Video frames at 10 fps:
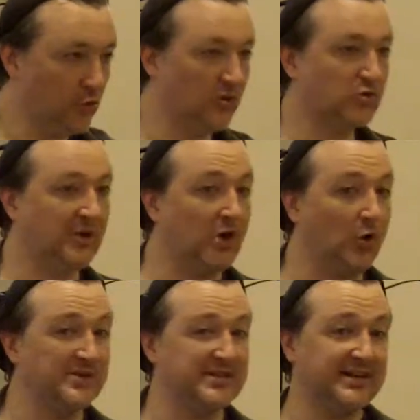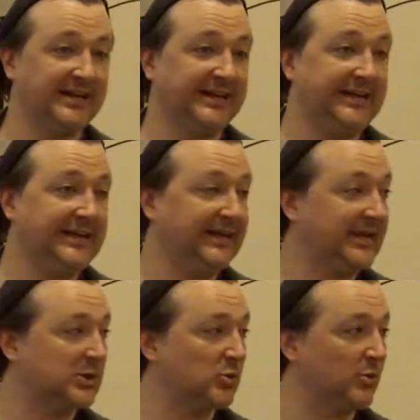which we know is an
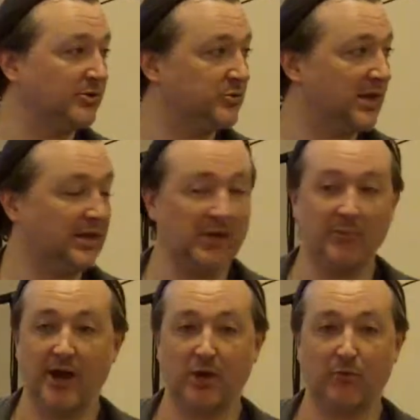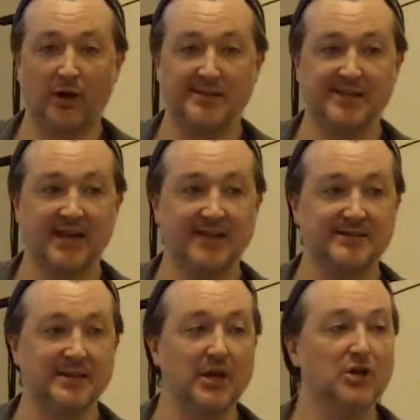E, because we went through that E minor
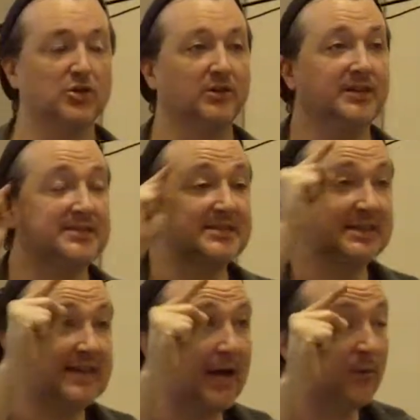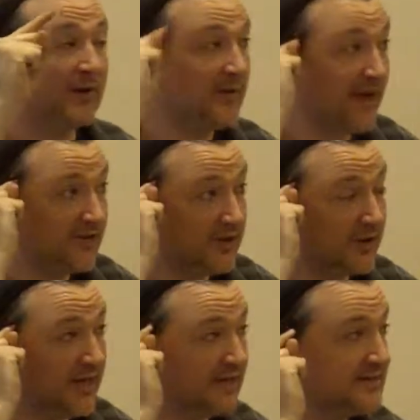process. So listen to that one and have it in
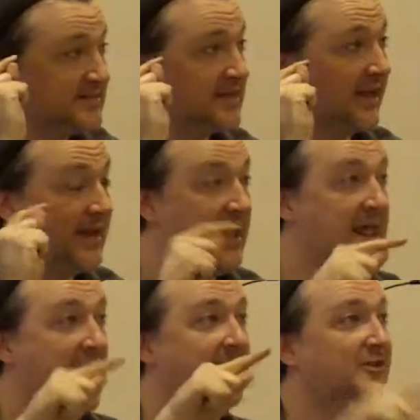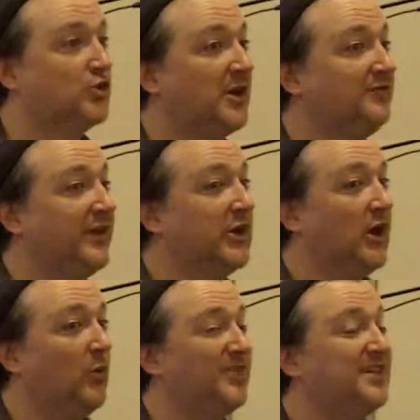your head and sing it, and then try to figure
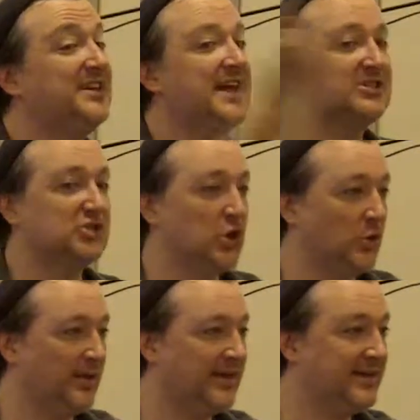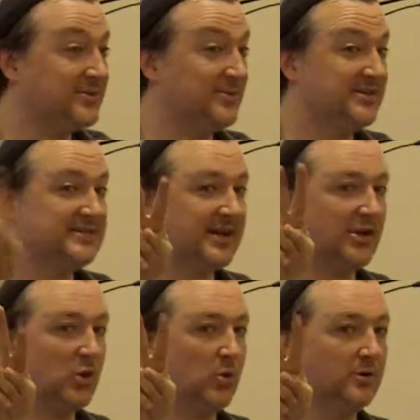out what the next note is when the
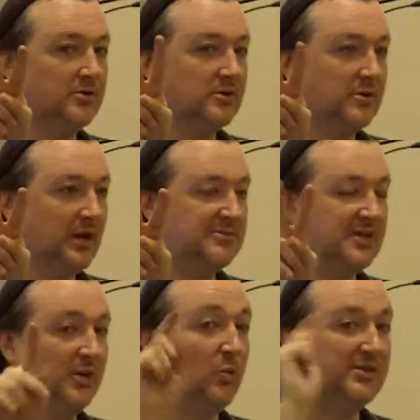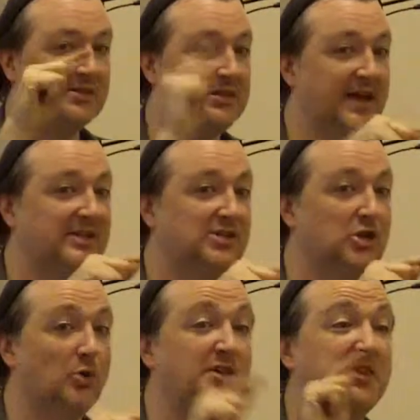second chord comes in. What's the next
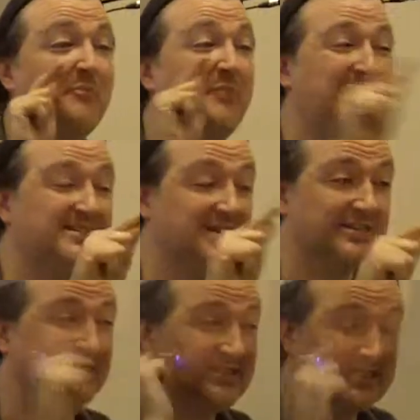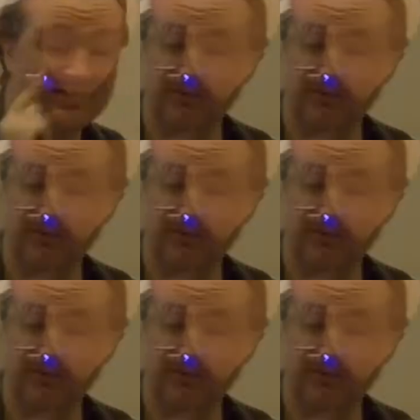note that the bass does? Listen